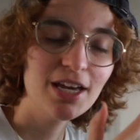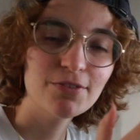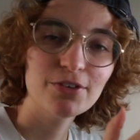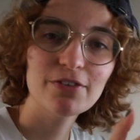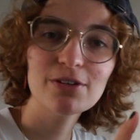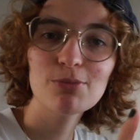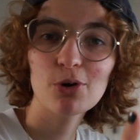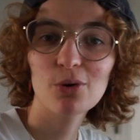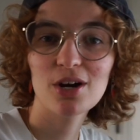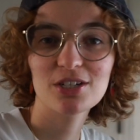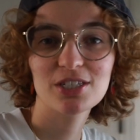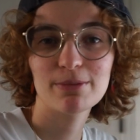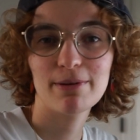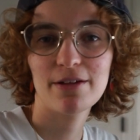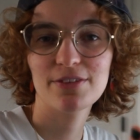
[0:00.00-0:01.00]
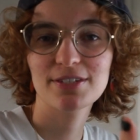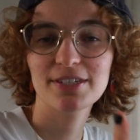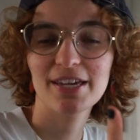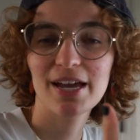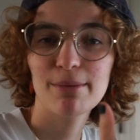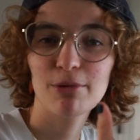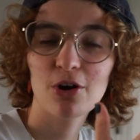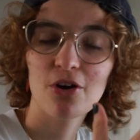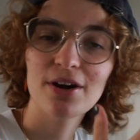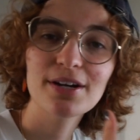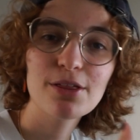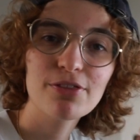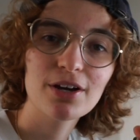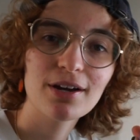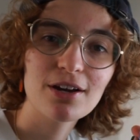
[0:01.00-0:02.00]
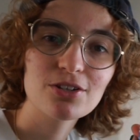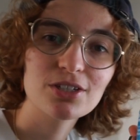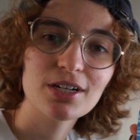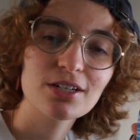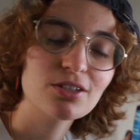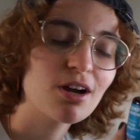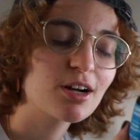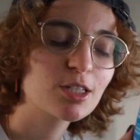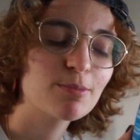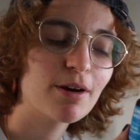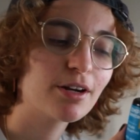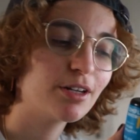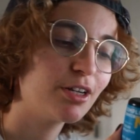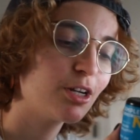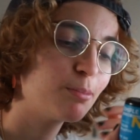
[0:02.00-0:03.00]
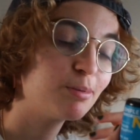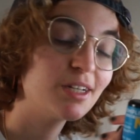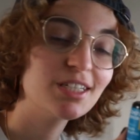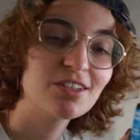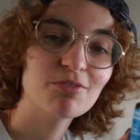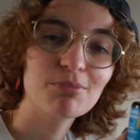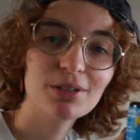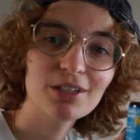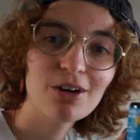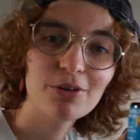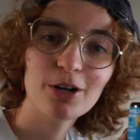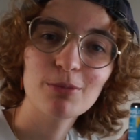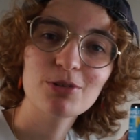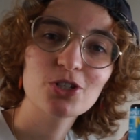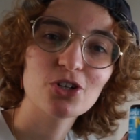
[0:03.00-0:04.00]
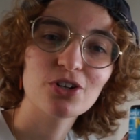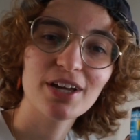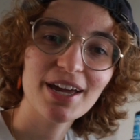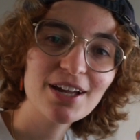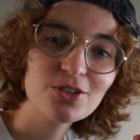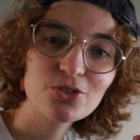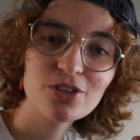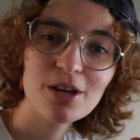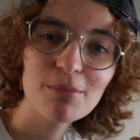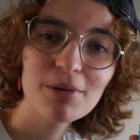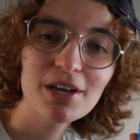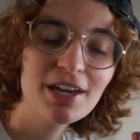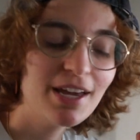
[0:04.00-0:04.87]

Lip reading: If you have any more questions about this camera or anything else that I talked about in here, please leave them below and I'll be sure to answer them.